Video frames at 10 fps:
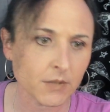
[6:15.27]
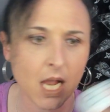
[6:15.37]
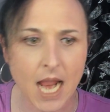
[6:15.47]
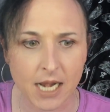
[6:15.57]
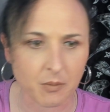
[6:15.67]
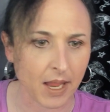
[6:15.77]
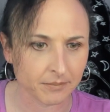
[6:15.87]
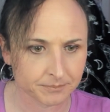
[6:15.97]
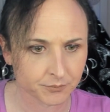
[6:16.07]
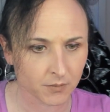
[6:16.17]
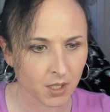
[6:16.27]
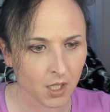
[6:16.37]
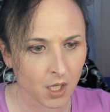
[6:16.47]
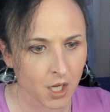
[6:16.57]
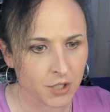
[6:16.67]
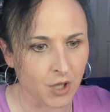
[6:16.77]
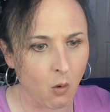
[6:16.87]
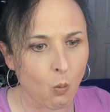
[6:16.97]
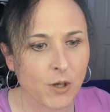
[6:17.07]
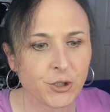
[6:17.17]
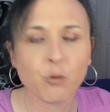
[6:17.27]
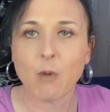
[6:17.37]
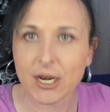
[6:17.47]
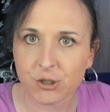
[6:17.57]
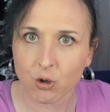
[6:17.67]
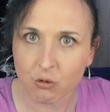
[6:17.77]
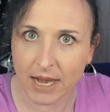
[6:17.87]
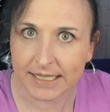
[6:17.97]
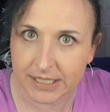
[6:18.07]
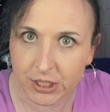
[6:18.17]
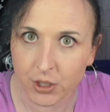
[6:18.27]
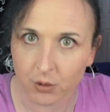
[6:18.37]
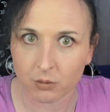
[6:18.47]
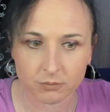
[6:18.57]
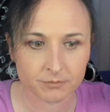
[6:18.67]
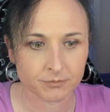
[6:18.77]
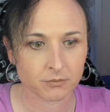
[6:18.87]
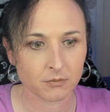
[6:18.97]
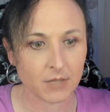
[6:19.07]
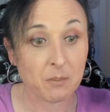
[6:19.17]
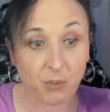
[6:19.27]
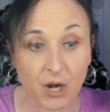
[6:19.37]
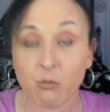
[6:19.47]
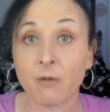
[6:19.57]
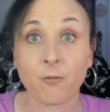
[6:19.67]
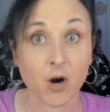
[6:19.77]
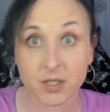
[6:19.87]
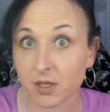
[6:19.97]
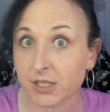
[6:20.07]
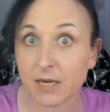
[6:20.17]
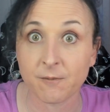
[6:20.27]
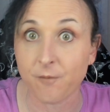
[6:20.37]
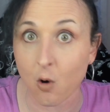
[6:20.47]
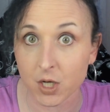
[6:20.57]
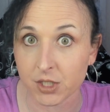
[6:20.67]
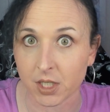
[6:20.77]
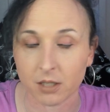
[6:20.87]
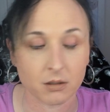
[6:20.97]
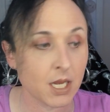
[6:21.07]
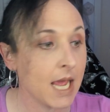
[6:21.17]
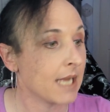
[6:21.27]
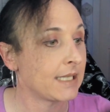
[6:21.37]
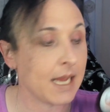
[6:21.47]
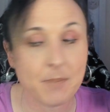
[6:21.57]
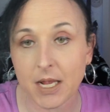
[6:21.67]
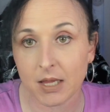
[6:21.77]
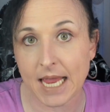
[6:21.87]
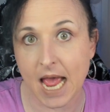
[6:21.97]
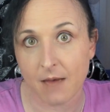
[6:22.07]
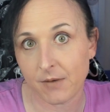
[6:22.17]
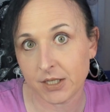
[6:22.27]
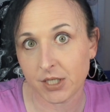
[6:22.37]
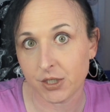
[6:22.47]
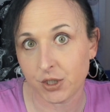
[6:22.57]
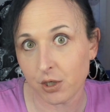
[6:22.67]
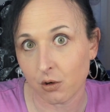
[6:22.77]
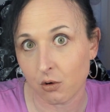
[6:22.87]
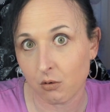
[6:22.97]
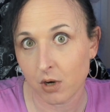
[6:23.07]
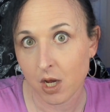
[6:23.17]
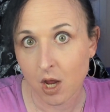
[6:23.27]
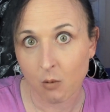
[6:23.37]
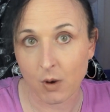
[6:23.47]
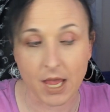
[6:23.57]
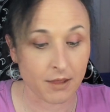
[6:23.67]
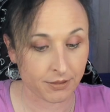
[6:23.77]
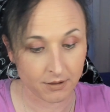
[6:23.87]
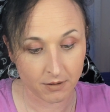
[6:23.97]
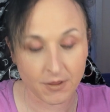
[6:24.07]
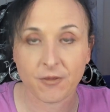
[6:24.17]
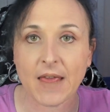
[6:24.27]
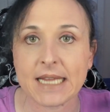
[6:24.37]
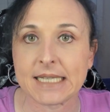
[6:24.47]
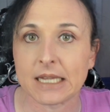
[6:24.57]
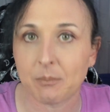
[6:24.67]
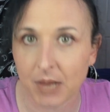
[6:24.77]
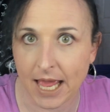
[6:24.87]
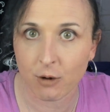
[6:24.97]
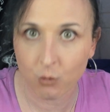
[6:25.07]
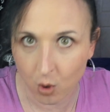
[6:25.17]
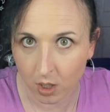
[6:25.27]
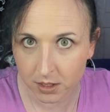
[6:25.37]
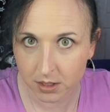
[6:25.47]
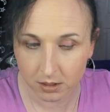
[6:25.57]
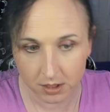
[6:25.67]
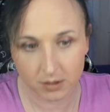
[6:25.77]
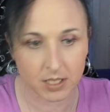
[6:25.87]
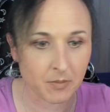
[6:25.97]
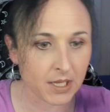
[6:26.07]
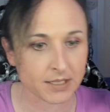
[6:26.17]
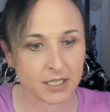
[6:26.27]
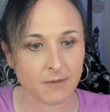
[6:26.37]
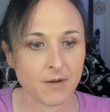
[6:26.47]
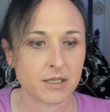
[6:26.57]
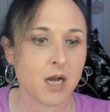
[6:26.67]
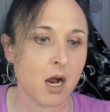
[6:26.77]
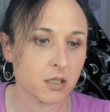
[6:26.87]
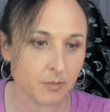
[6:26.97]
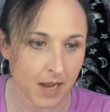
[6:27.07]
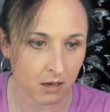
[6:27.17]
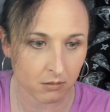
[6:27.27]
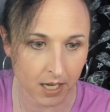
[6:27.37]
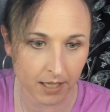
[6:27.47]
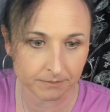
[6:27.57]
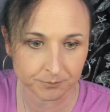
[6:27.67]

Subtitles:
Anyway, so what do retrogrades do? They bring reversals in fortune, typically having to do with the things that the planet rules. So some of that stuff I talked about, right?